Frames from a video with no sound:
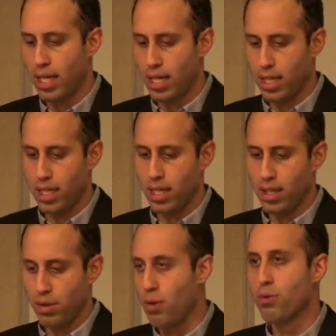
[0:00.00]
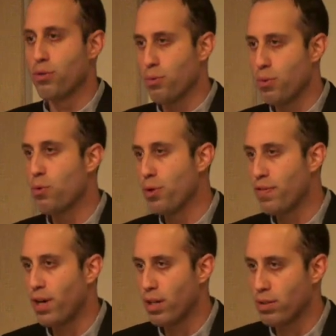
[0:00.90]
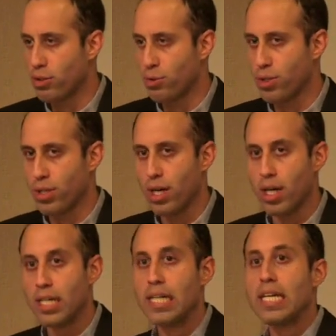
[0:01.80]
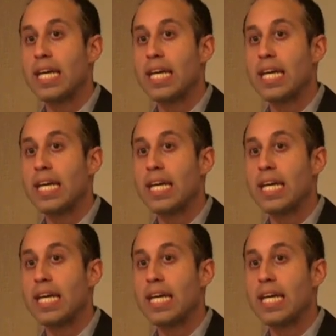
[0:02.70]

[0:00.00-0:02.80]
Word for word: uh those who would follow Jewish law.